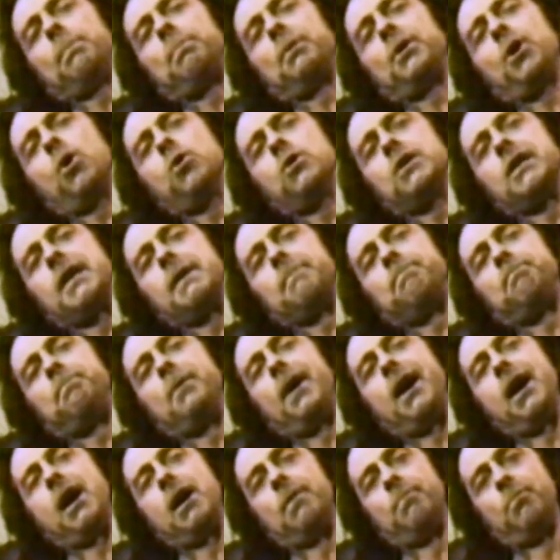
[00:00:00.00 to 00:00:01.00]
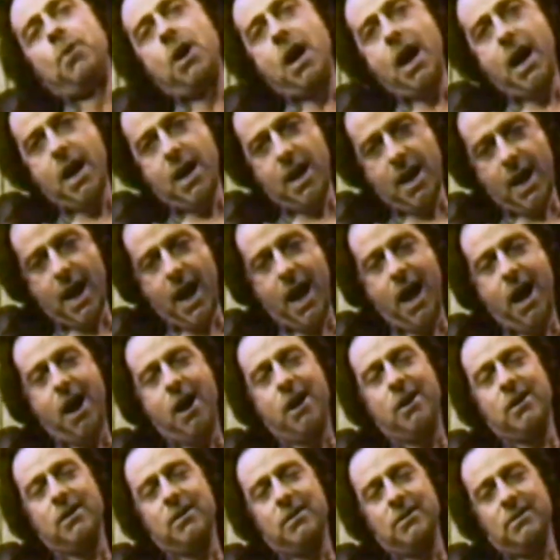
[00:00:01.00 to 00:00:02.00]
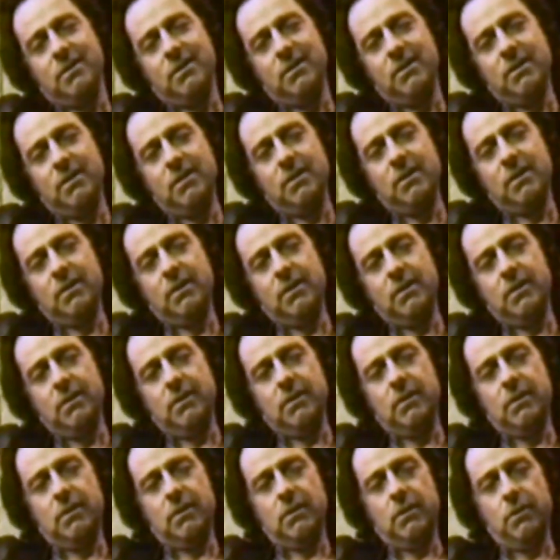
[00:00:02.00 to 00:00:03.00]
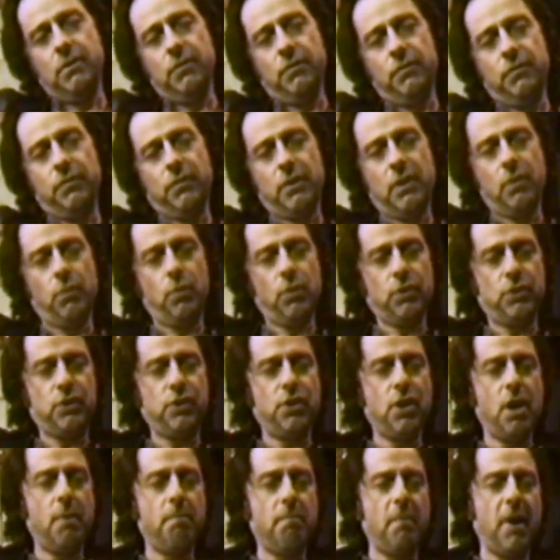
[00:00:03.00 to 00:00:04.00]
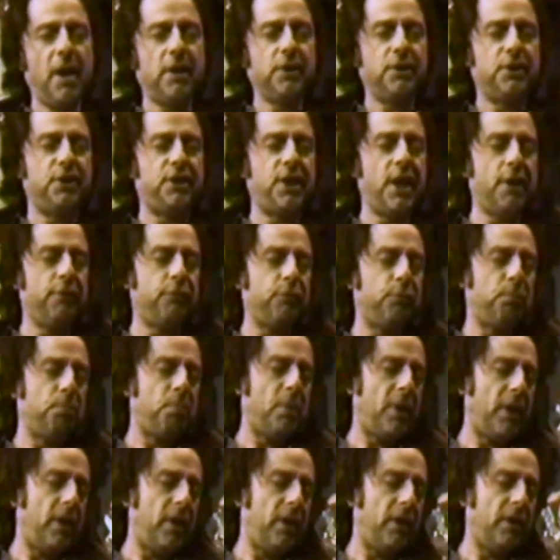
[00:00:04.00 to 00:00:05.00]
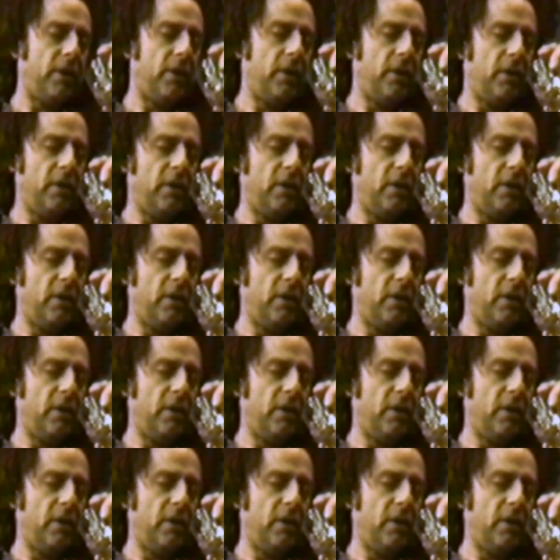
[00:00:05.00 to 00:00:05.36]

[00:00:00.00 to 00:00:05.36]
you up a coconut palm right now. I wasn't on my deathbed.